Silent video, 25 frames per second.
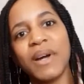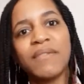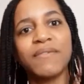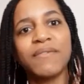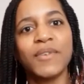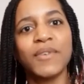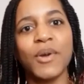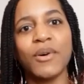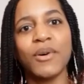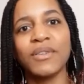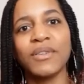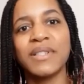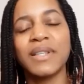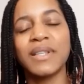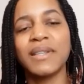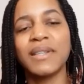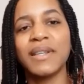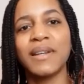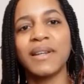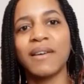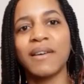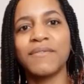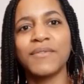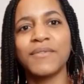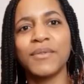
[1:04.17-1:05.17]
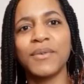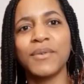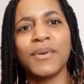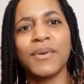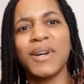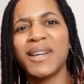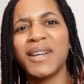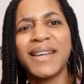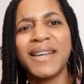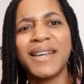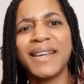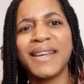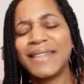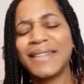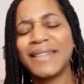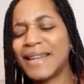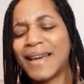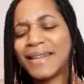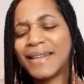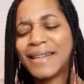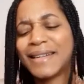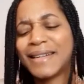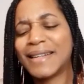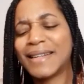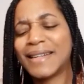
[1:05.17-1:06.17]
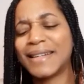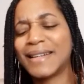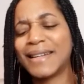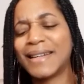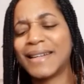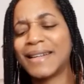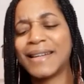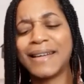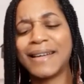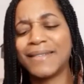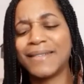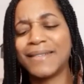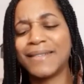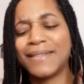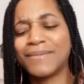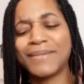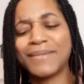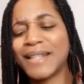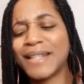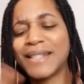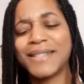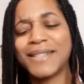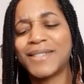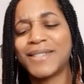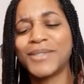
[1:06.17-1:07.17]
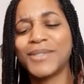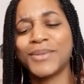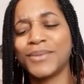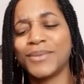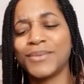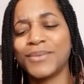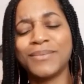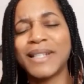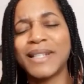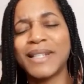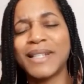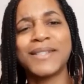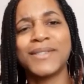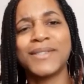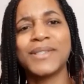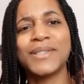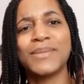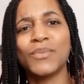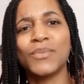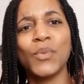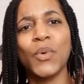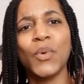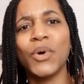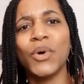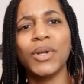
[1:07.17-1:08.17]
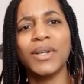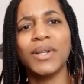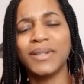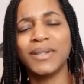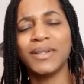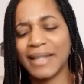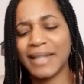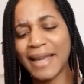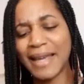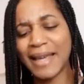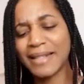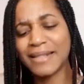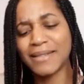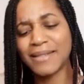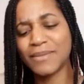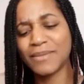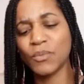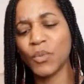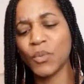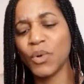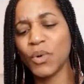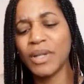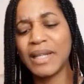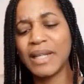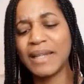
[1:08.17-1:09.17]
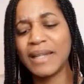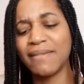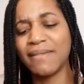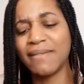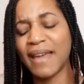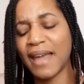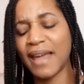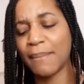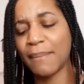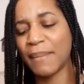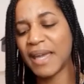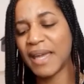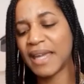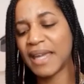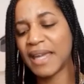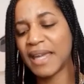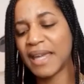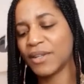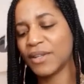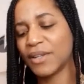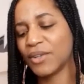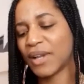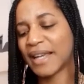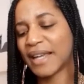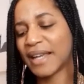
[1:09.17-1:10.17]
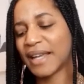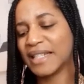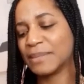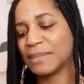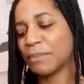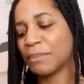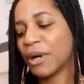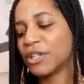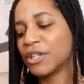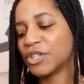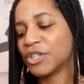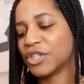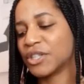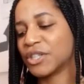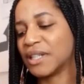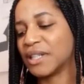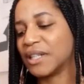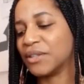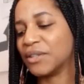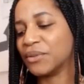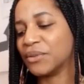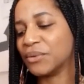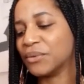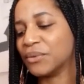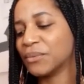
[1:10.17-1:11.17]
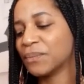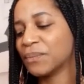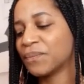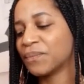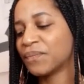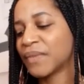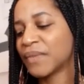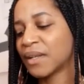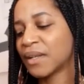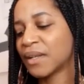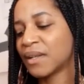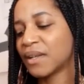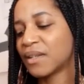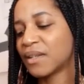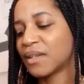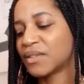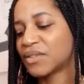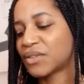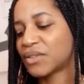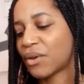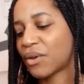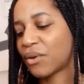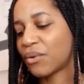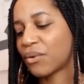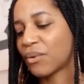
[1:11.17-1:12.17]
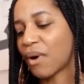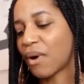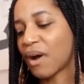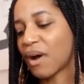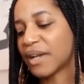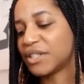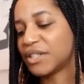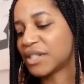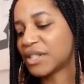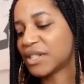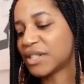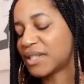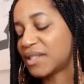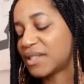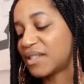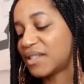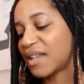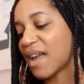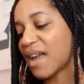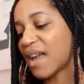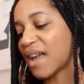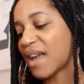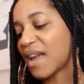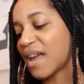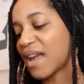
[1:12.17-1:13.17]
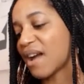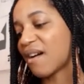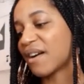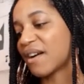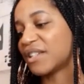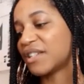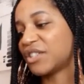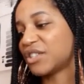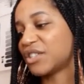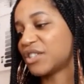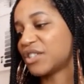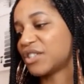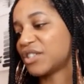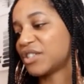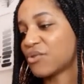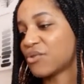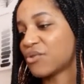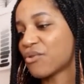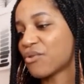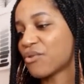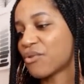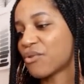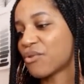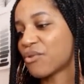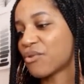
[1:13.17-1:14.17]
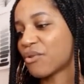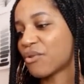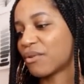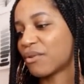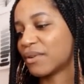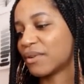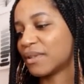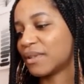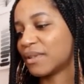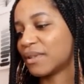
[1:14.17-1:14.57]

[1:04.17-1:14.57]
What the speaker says: floss, and then I thought nah. Let's do some wool and get some wool in there, make it look like it's punch needle. So I just used your